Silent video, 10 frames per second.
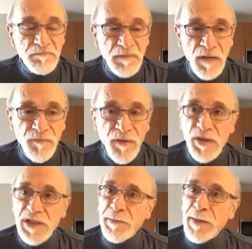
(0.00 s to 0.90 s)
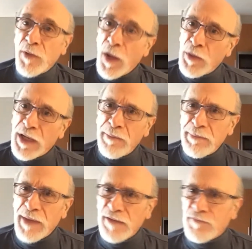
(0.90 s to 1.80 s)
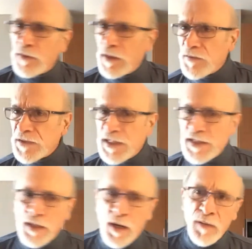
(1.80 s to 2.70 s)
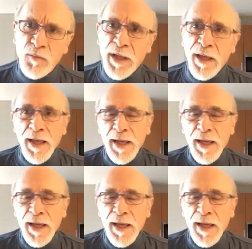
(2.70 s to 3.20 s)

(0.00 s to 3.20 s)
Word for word: you know, various people, are we coming back for another season? Aren't we?